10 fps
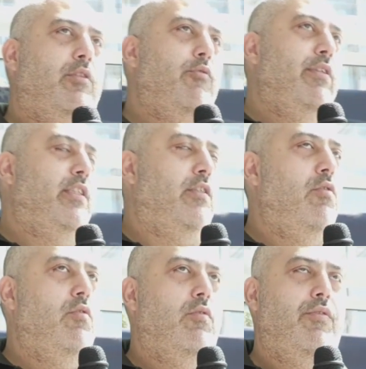
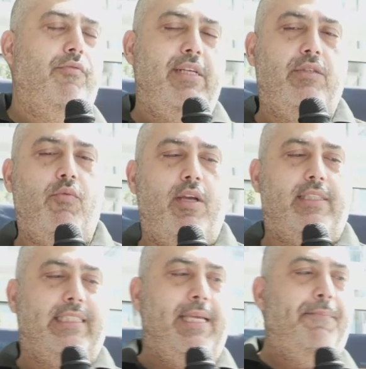install. The reason why
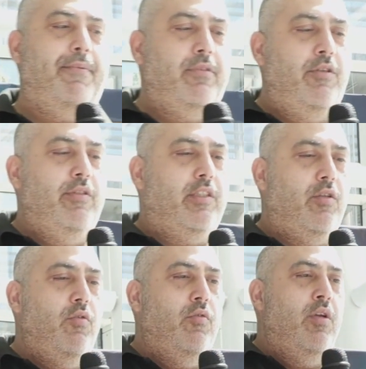it's simple to
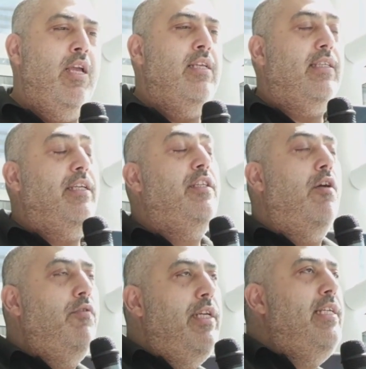install is that you
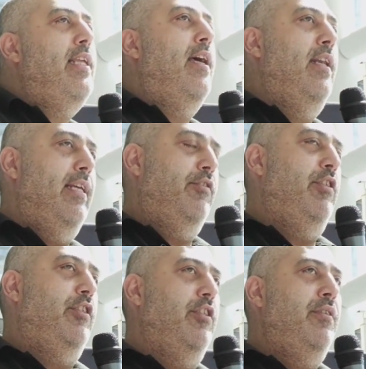don't need that
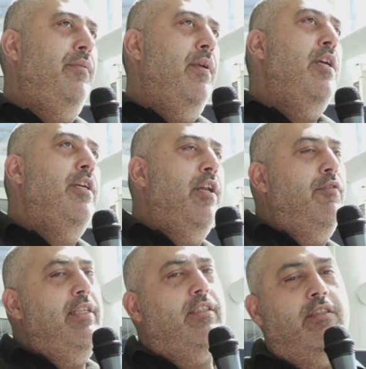electrician. You
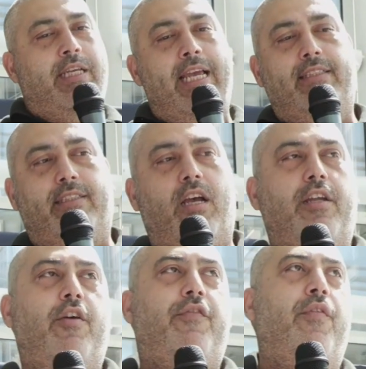don't need to get
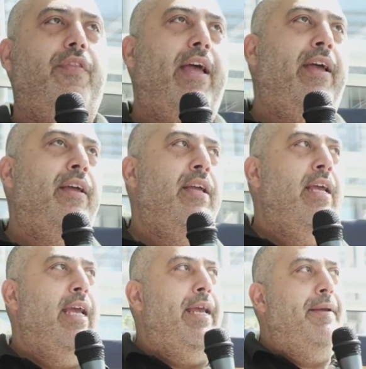sign off on that.
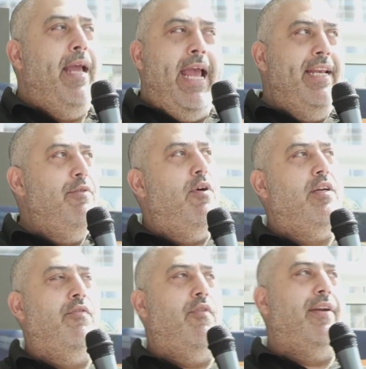Anyone
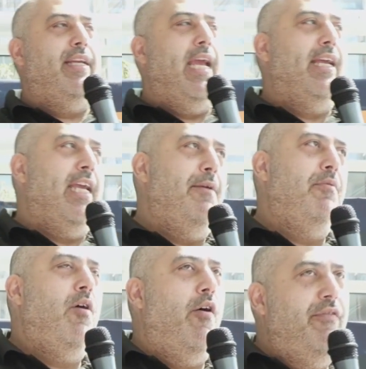can run a cat
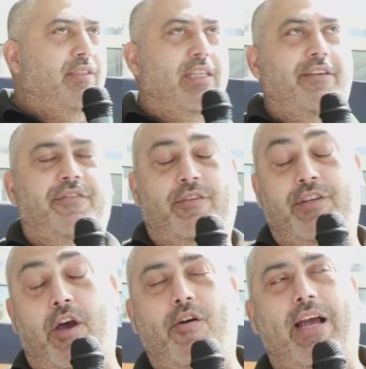cable. Obviously, if you
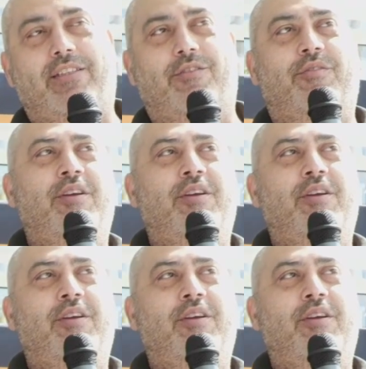know how to,